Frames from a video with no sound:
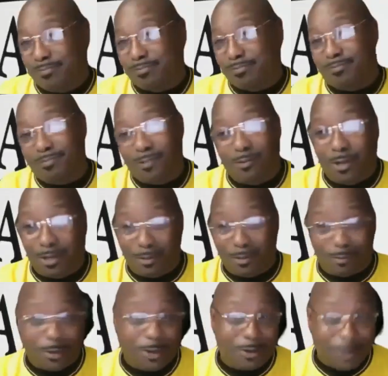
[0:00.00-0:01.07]
what?
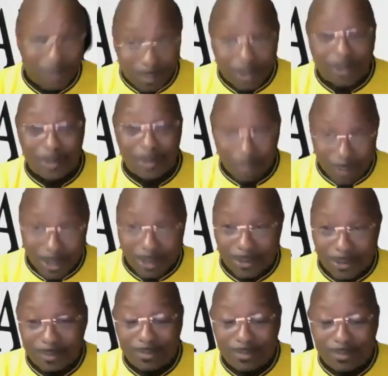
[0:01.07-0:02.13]
Welcome, welcome, welcome.
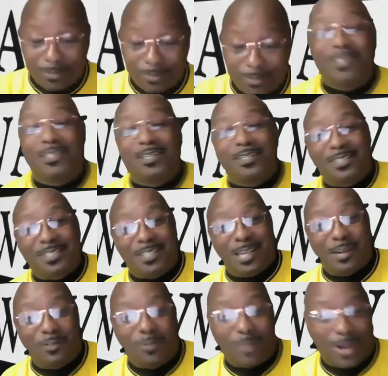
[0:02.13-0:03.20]
It's good to see
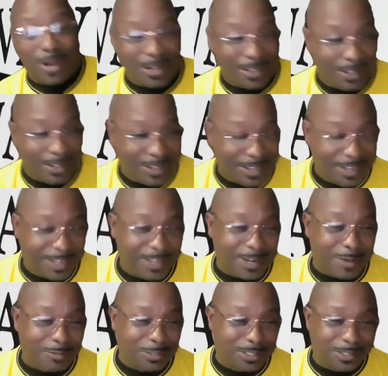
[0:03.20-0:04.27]
everybody again. I'm
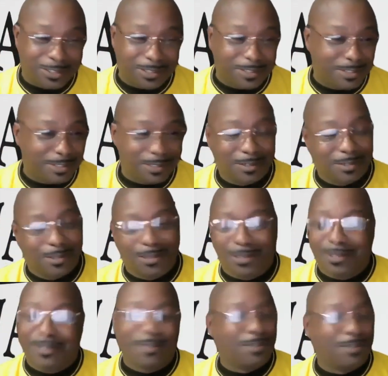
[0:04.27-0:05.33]
just
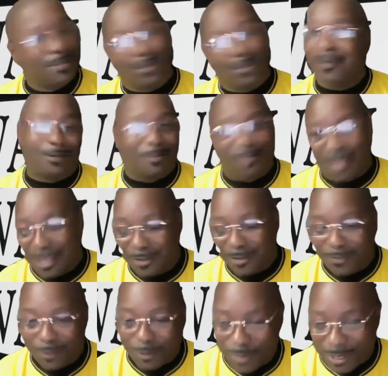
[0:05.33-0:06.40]
uh, thankful
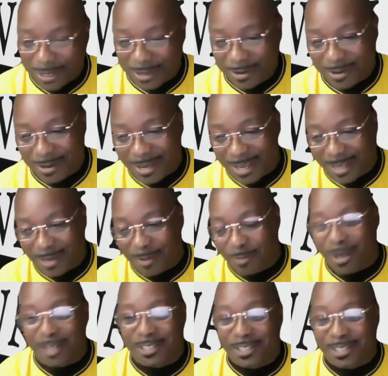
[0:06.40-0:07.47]
to be here tonight. I'm
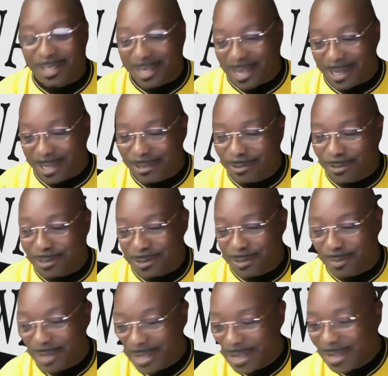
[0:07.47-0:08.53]
watching God do
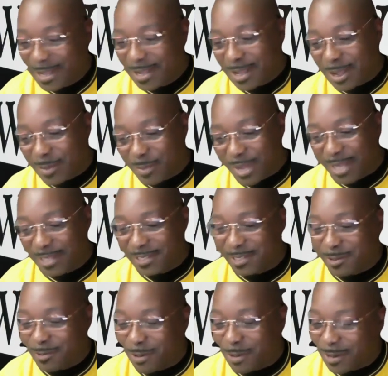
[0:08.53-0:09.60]
some
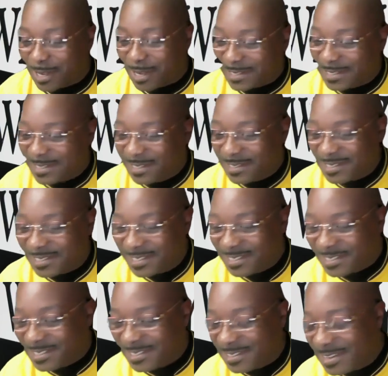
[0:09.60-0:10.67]
amazing work. I see your
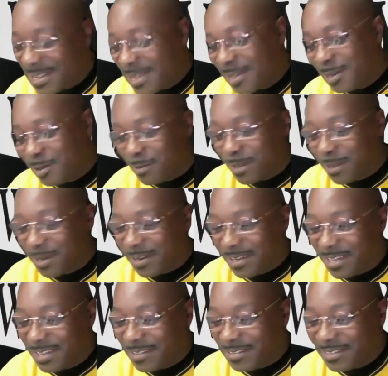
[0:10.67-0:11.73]
sister, Loretta
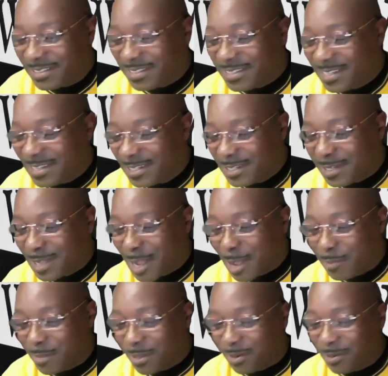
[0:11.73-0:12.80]
Givens. To
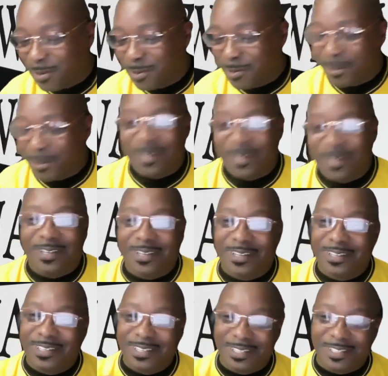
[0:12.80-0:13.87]
God be the glory.
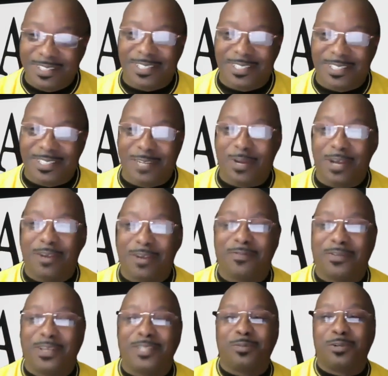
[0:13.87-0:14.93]
Good to see my
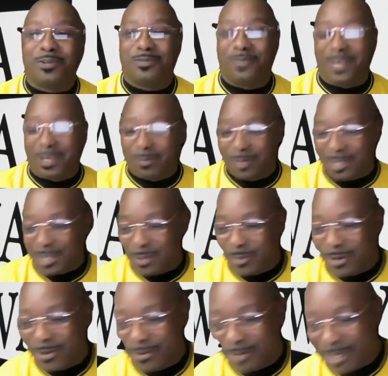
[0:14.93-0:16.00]
Facebook family coming
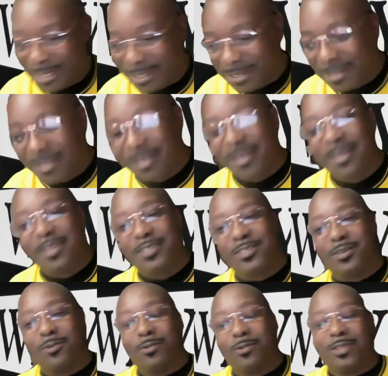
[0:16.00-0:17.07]
on in.
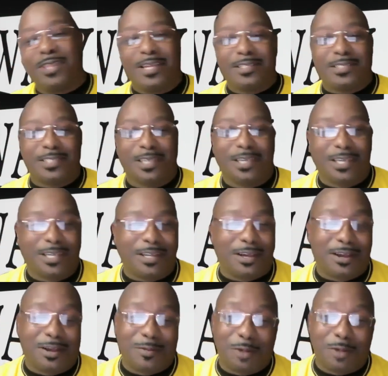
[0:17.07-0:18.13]
So with that said,
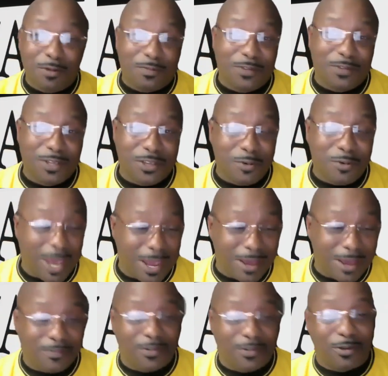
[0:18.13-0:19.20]
um, hopefully you
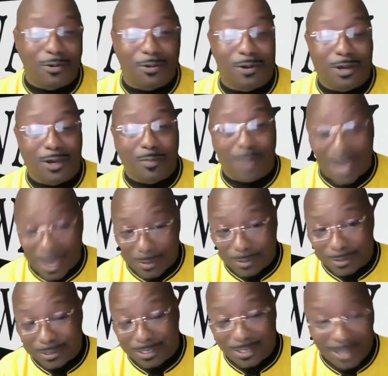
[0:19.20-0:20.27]
have your uh,
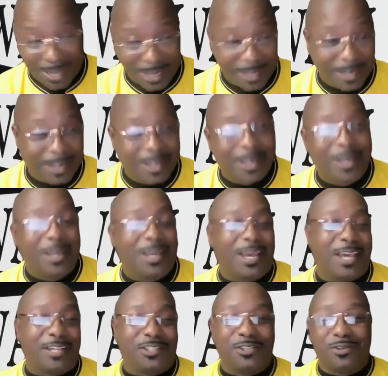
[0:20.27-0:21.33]
Bibles tonight.
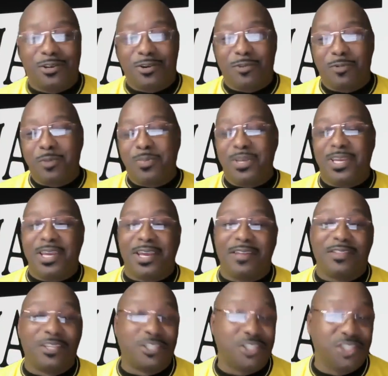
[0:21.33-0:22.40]
As you know, we began
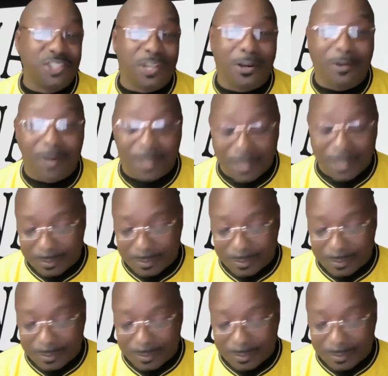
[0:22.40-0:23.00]
this journey